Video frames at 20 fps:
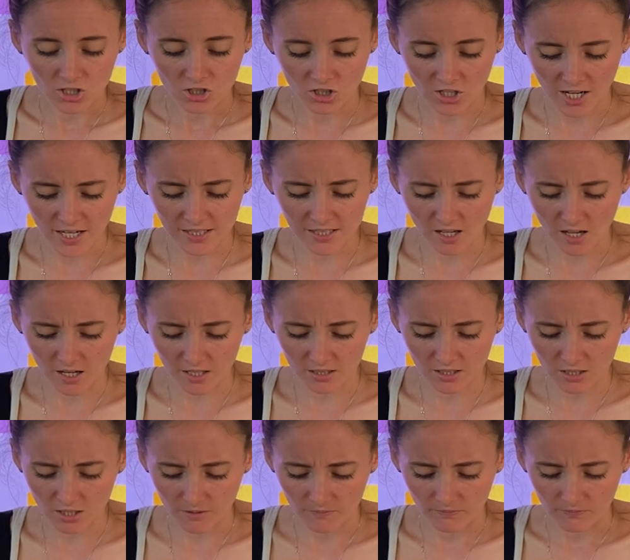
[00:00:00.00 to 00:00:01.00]
Jez
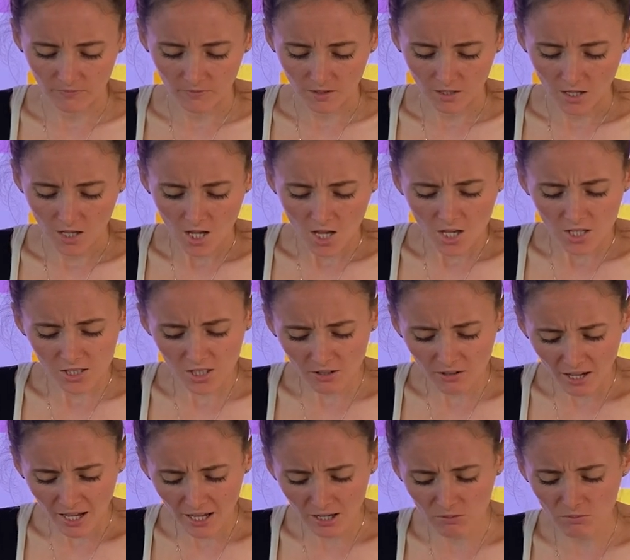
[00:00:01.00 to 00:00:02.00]
asked, So
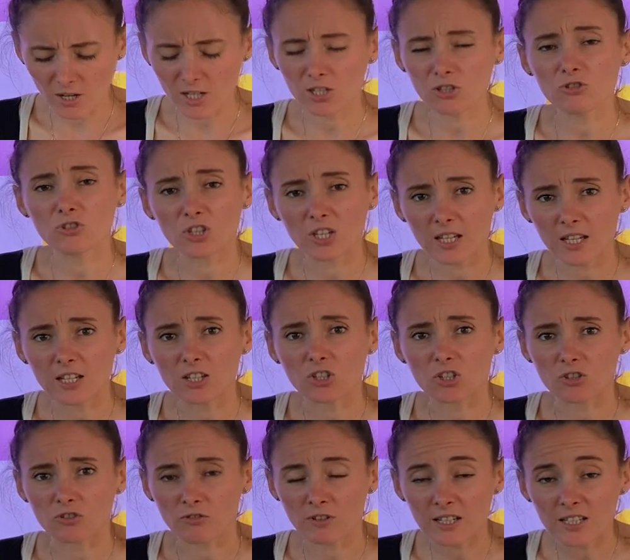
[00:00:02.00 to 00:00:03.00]
how might you treat,
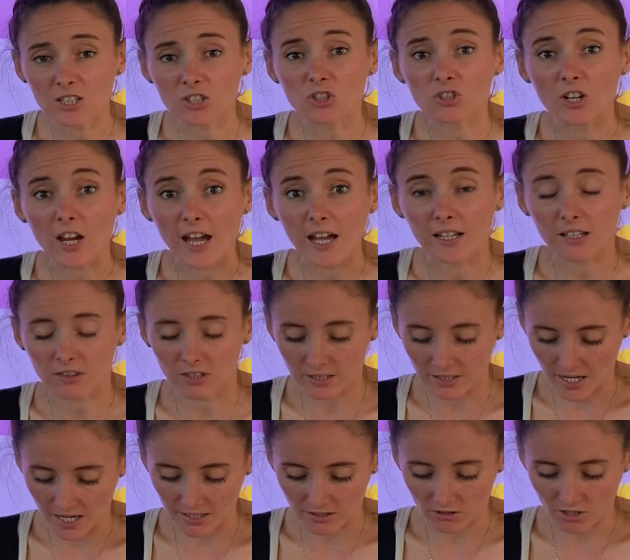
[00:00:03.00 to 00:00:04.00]
treat Jack the
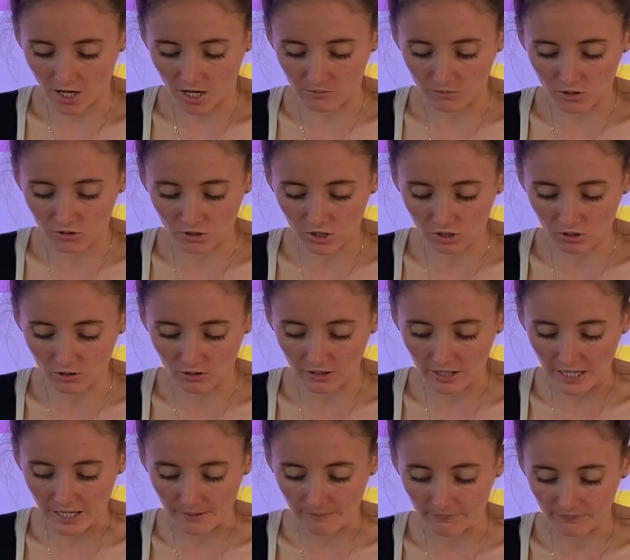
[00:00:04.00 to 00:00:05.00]
next time you saw
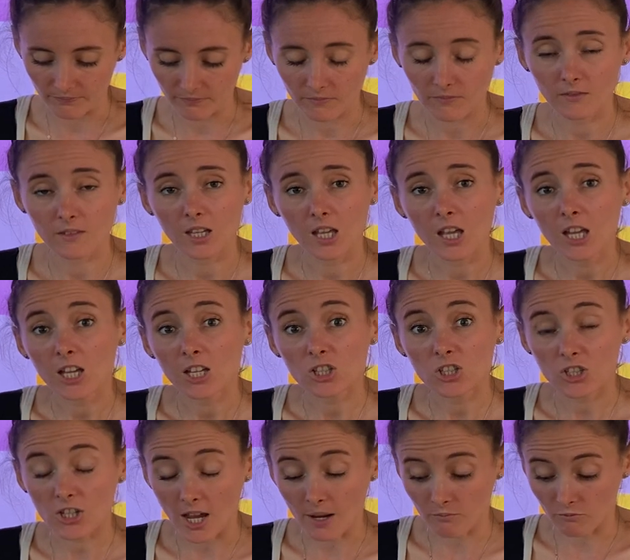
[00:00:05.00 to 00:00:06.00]
him?
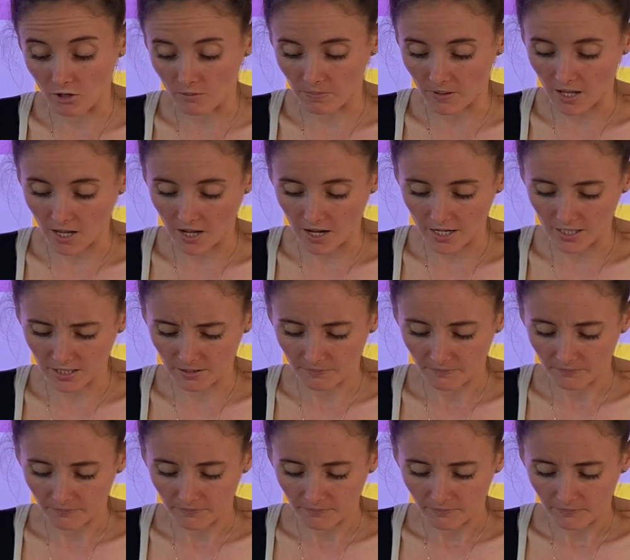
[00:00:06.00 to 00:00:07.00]
Jem replied,
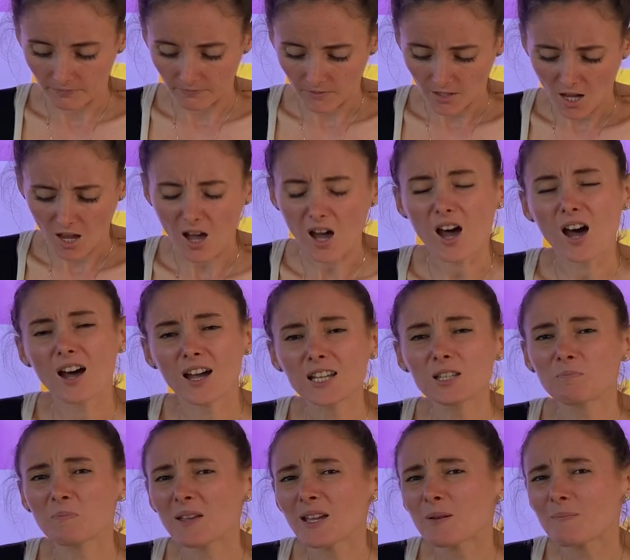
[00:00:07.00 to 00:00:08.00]
I'd
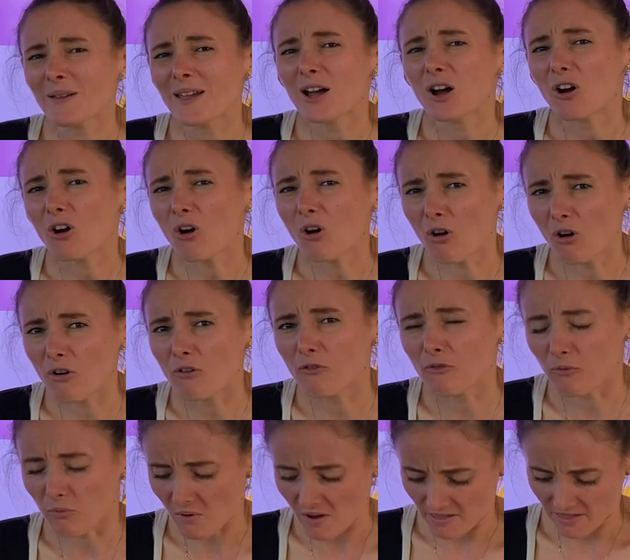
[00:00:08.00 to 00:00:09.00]
be a bit
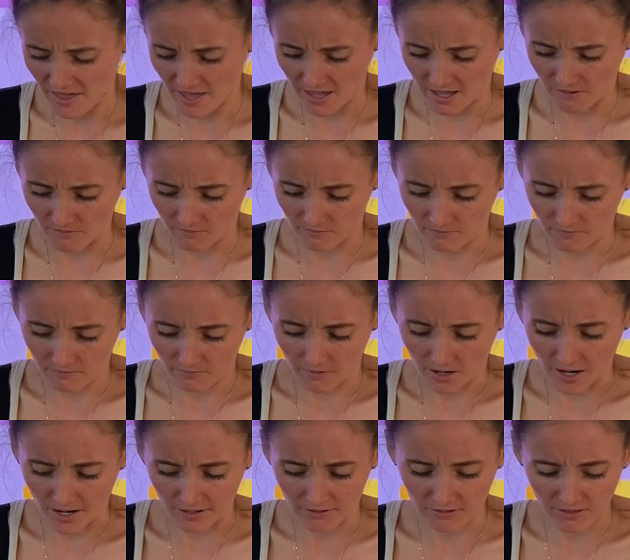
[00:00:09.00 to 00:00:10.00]
off with him,
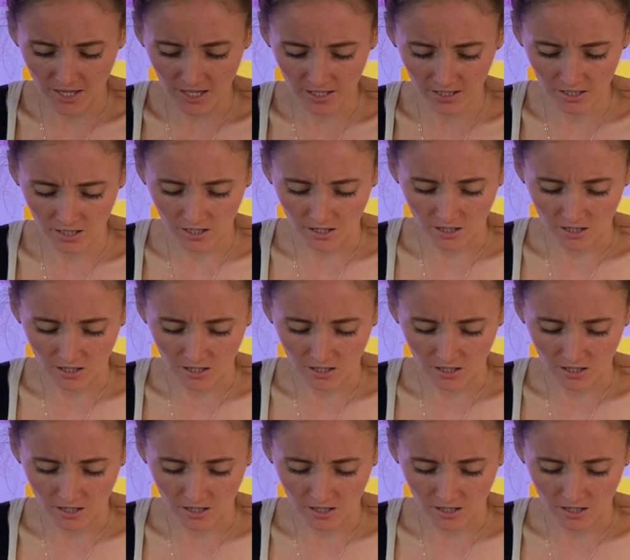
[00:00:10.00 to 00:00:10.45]
I think.